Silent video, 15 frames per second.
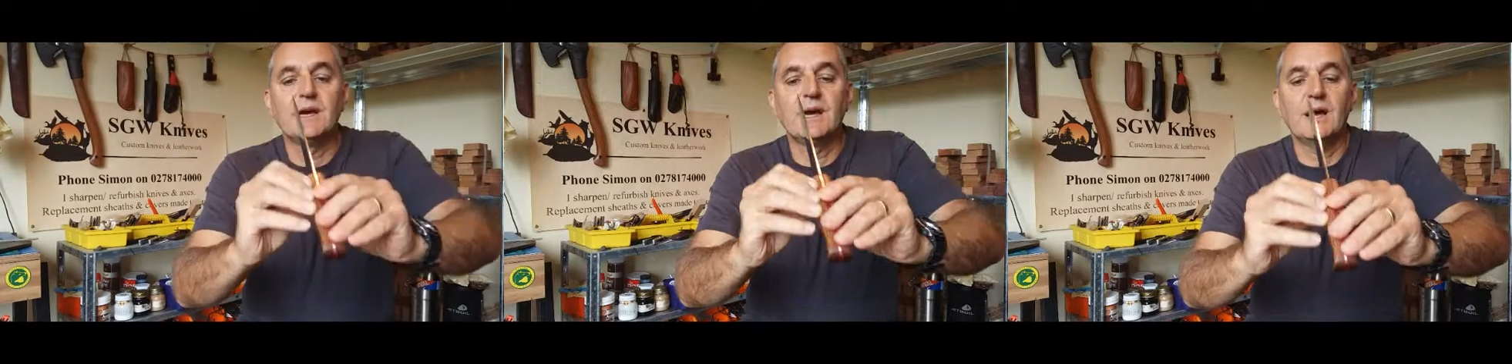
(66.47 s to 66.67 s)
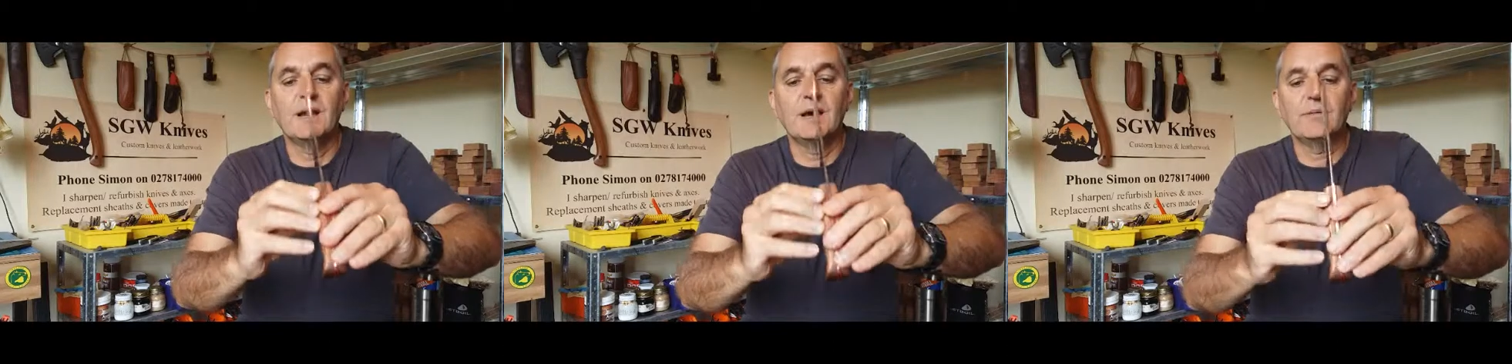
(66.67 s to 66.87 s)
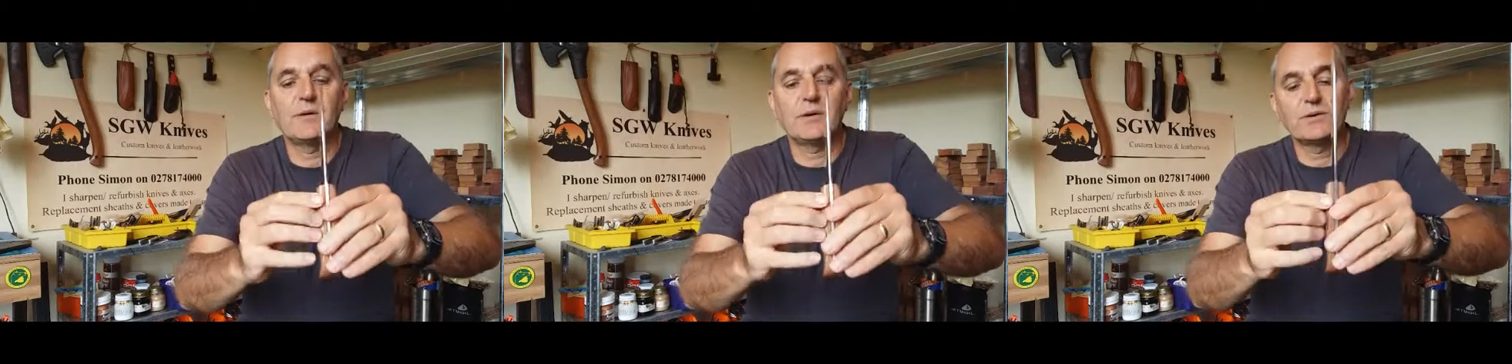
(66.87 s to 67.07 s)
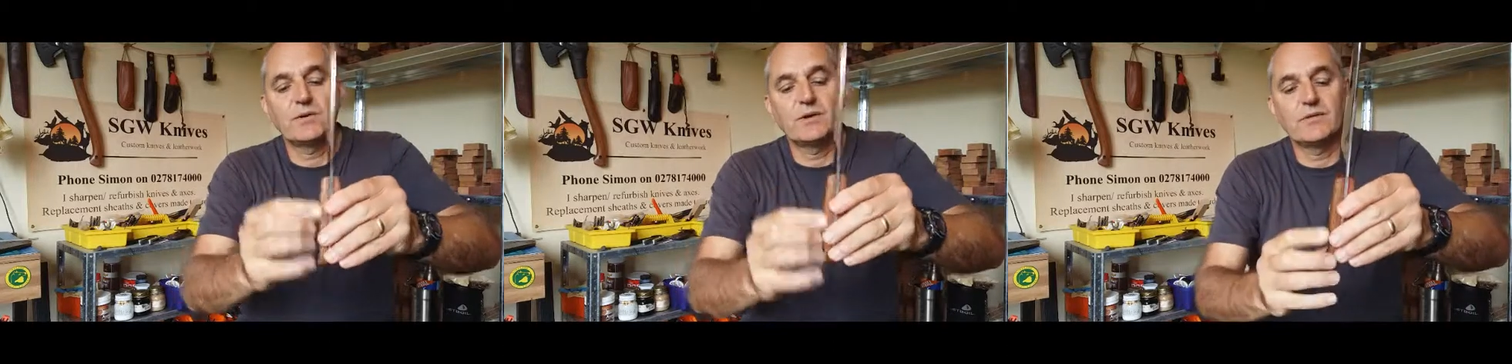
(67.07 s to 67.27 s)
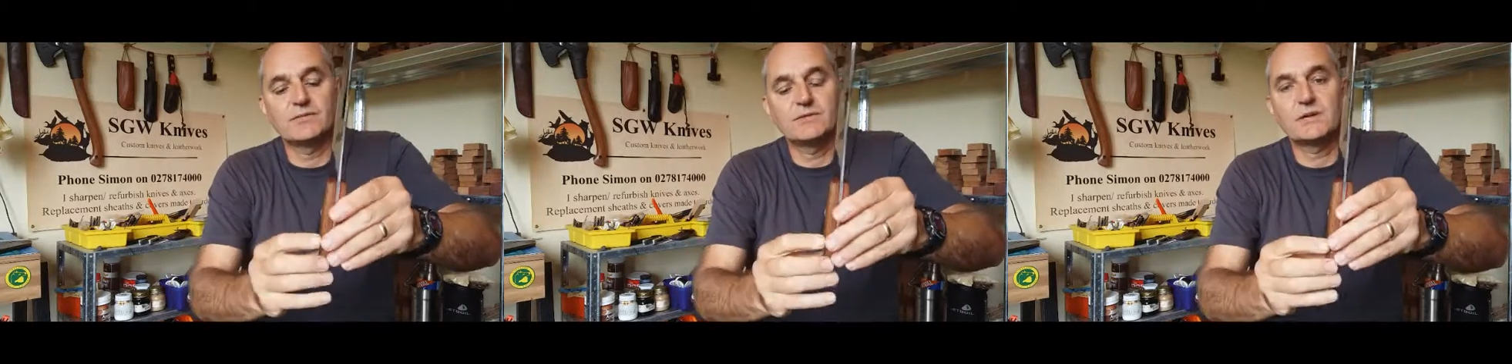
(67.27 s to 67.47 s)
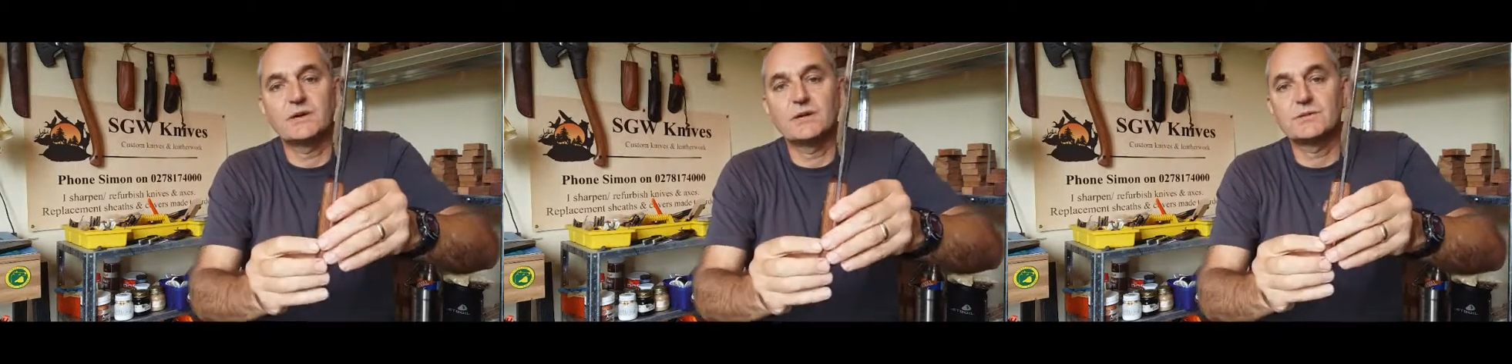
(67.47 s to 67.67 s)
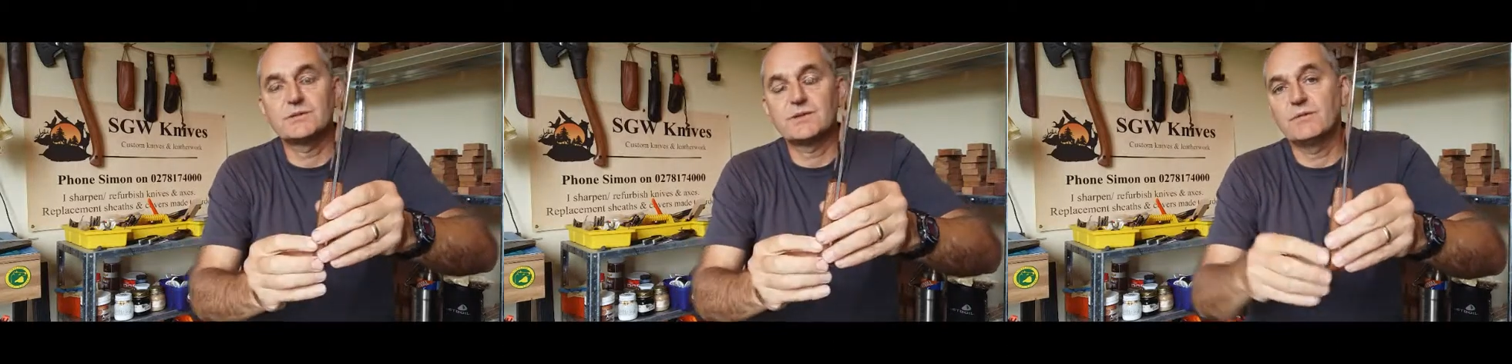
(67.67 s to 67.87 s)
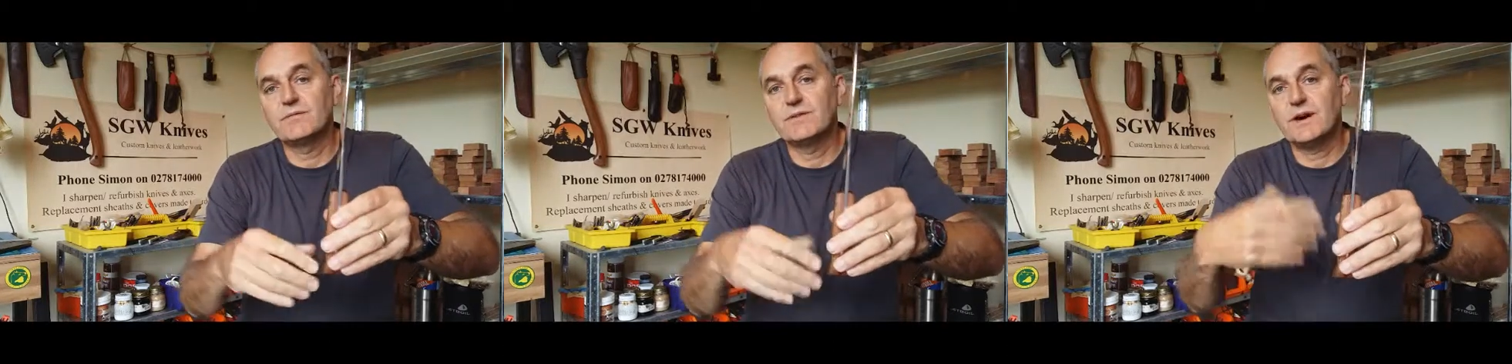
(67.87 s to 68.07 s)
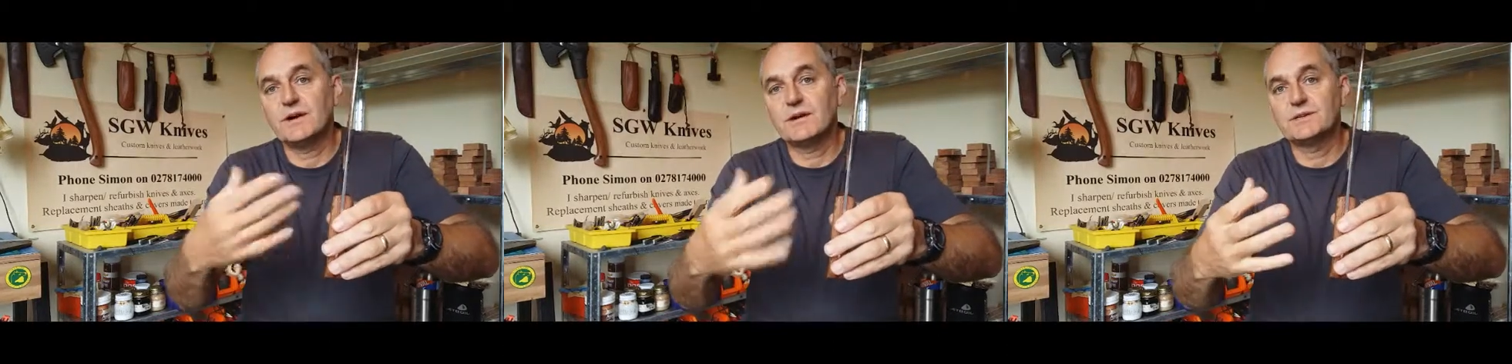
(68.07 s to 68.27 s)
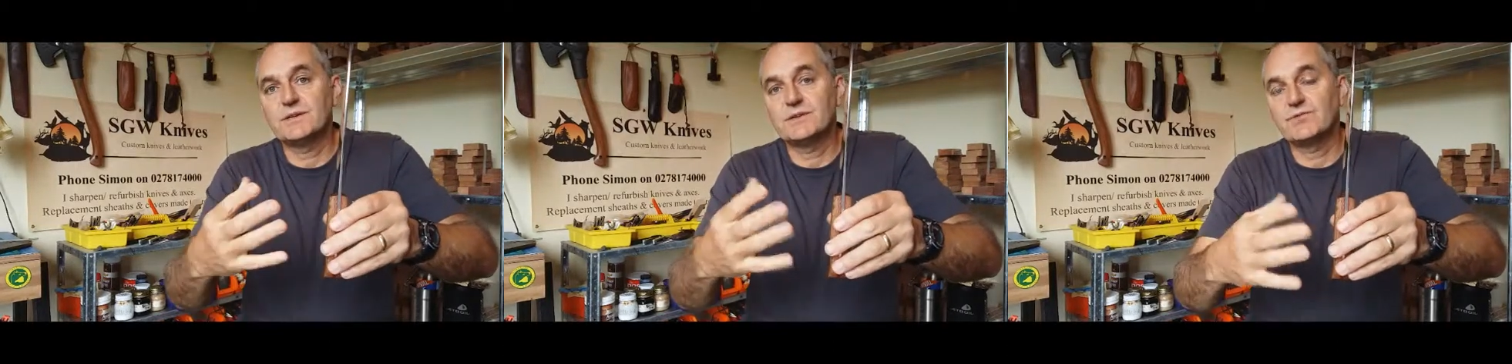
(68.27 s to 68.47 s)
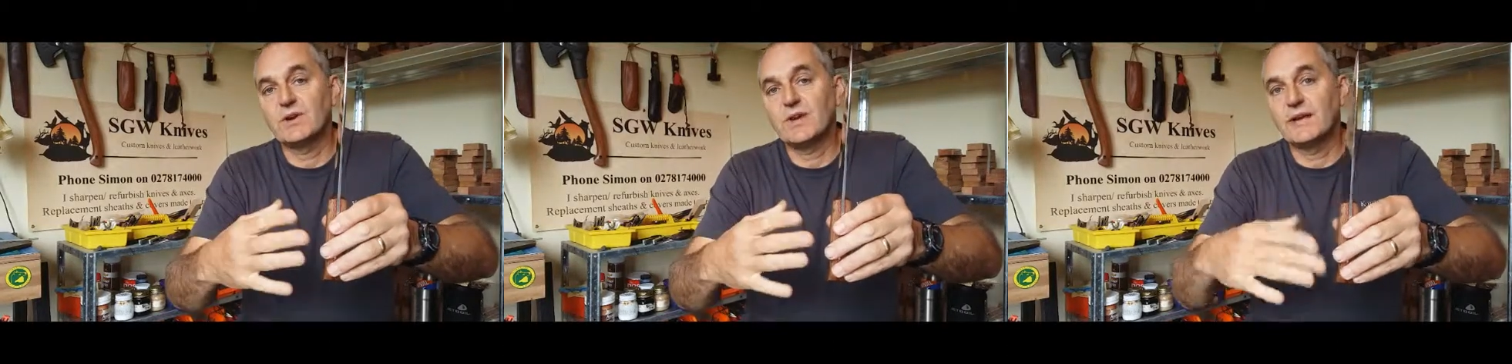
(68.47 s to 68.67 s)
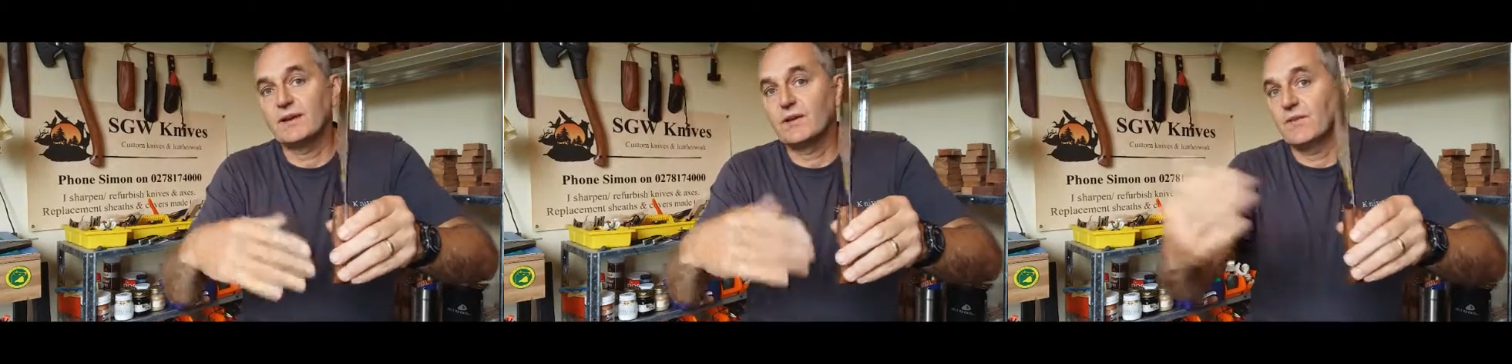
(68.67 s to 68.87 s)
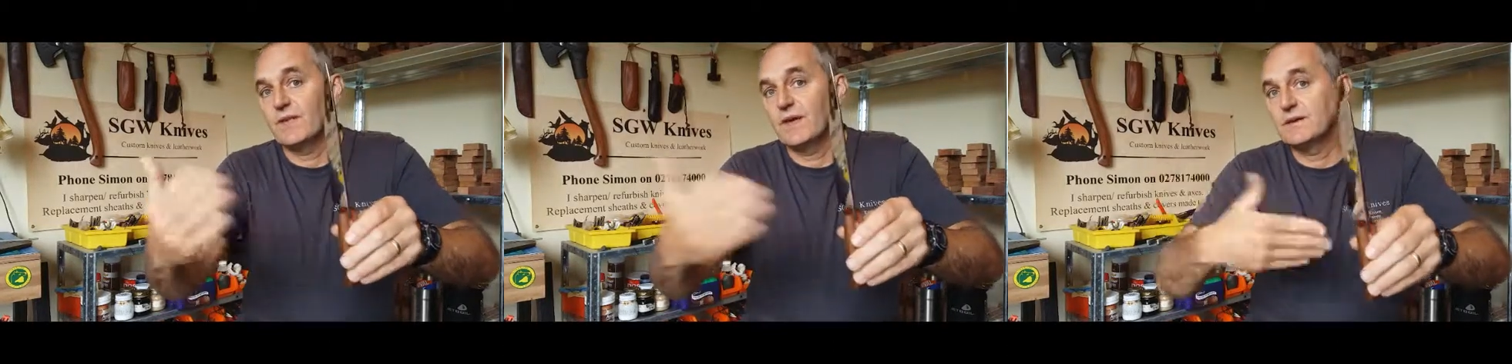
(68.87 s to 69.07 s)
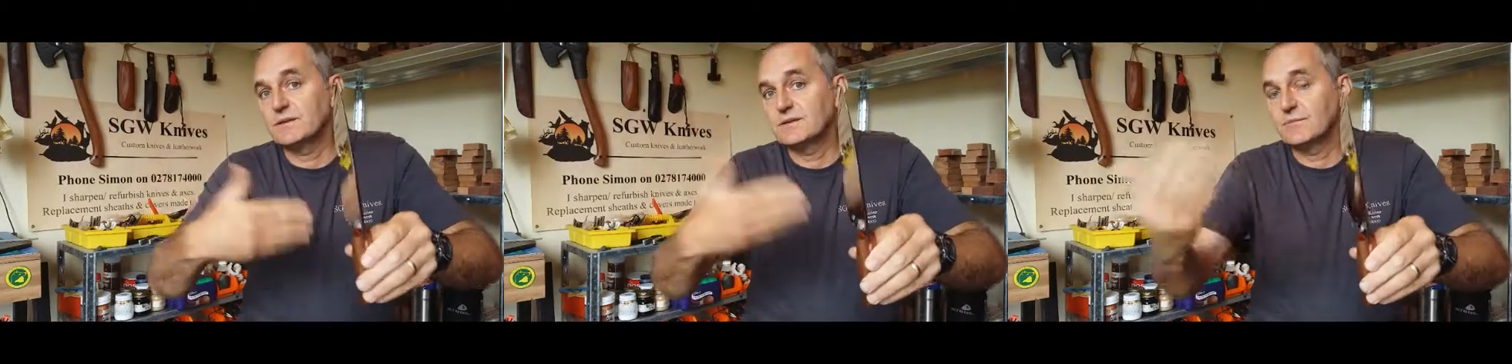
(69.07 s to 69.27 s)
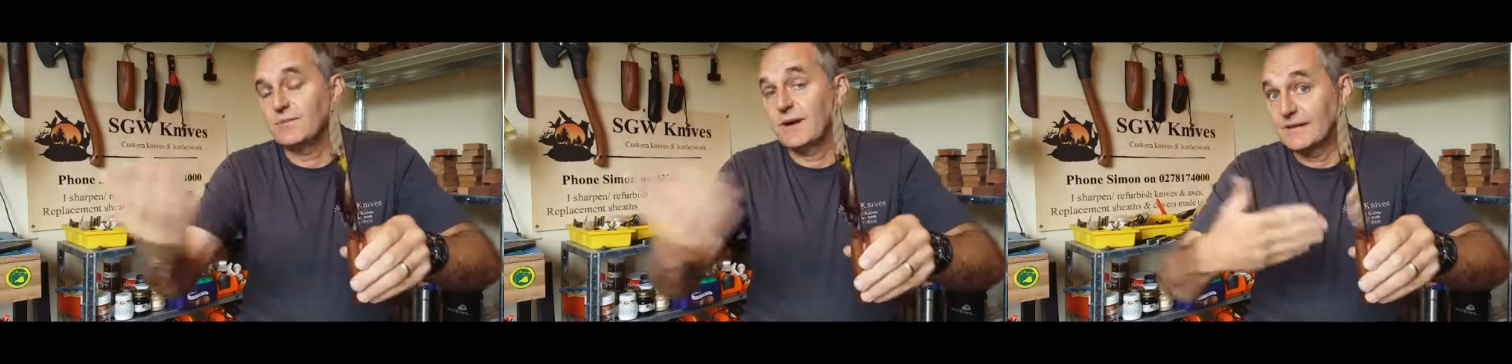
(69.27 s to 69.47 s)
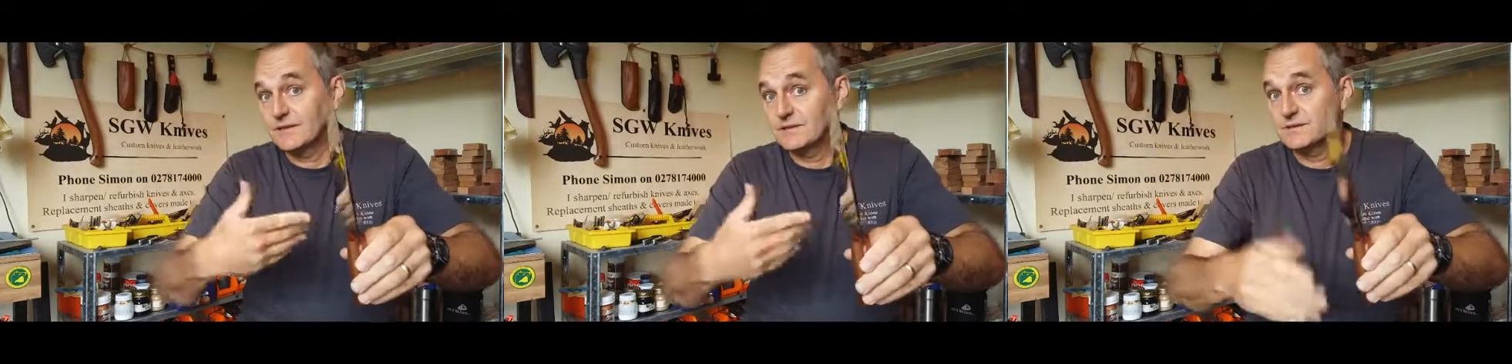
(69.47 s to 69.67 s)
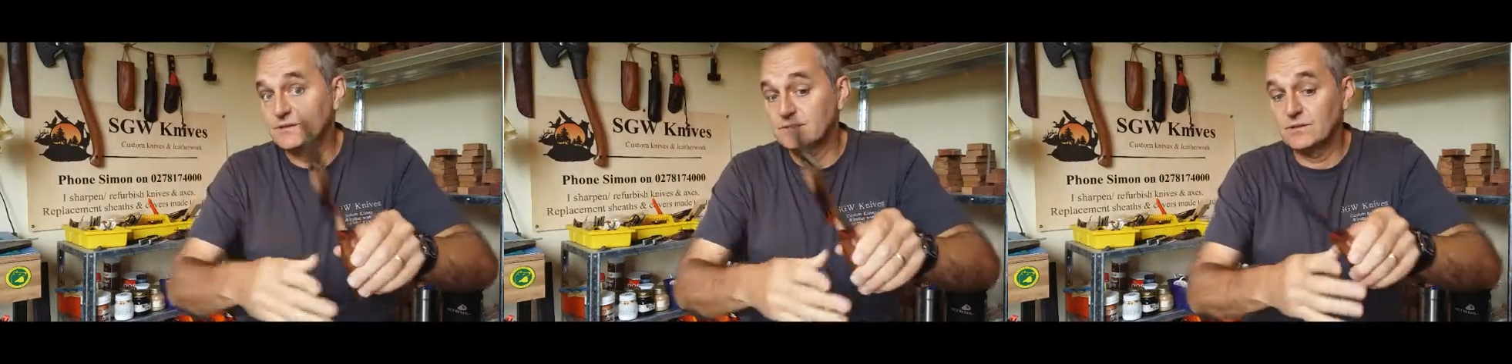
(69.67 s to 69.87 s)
I can only obviously go so far because it's reliant on then to balance